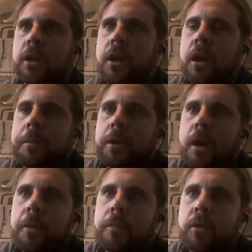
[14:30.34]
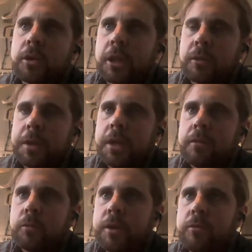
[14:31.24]
Yeah, so I mean, the project
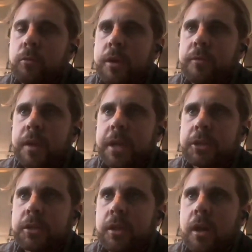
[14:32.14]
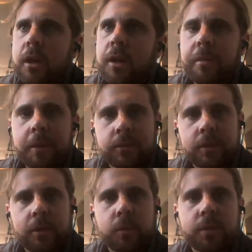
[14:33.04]
that we finished a couple
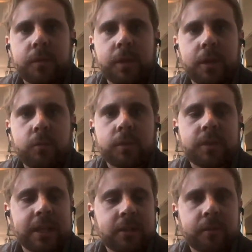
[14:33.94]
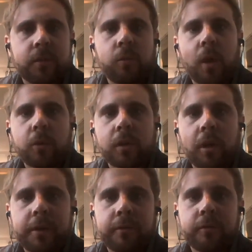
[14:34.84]
of months ago was for the Centre for the
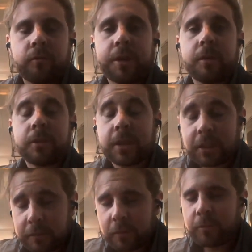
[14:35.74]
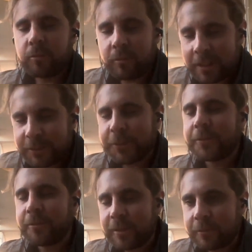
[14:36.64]
Wildlife, Centre for
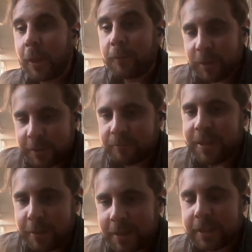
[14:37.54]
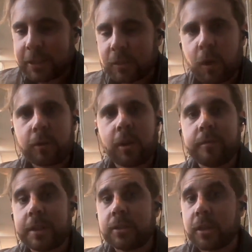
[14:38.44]
Rescue Rehabilitation of
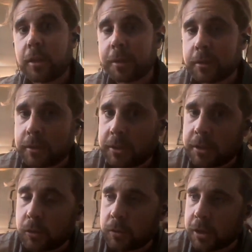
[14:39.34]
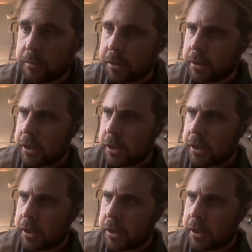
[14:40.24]
Wildlife in Durban, a city called Durban.